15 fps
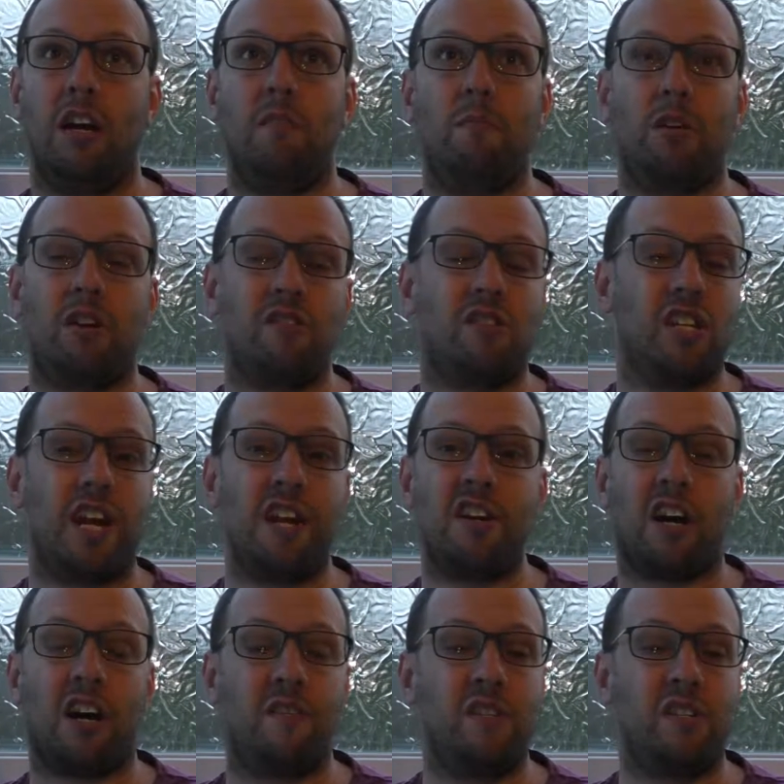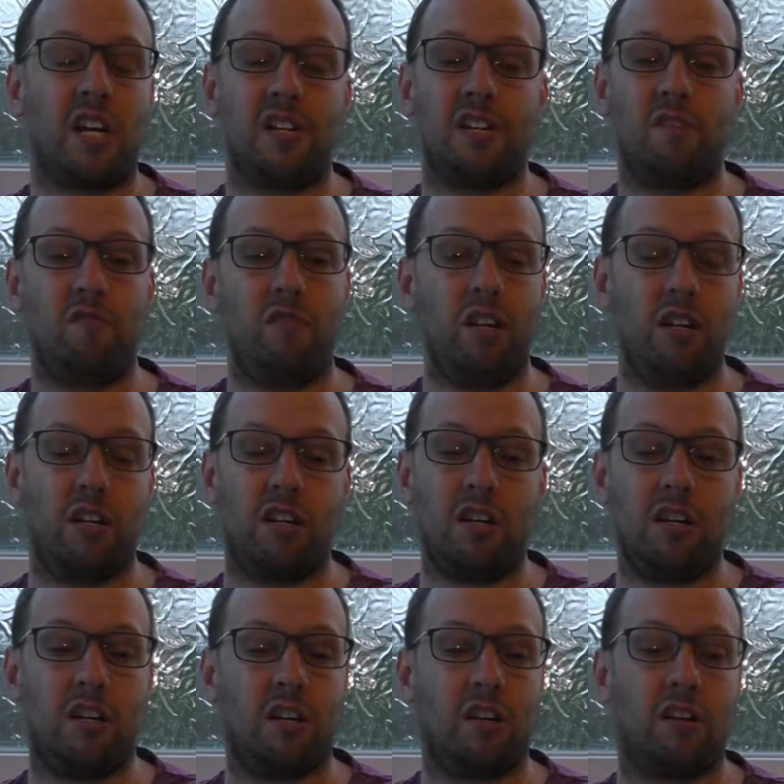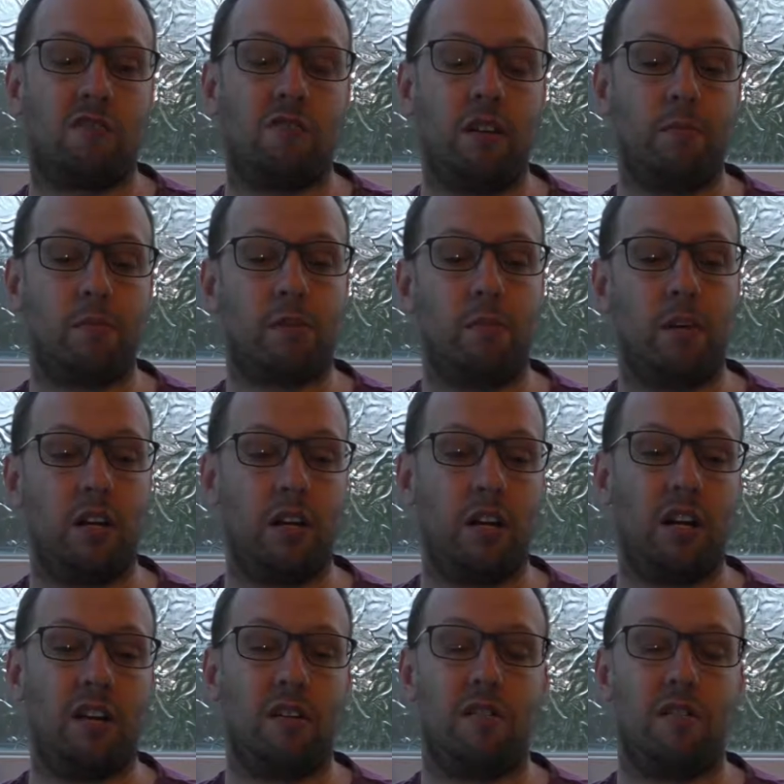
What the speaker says: Because the end half is actually really good. It grips me.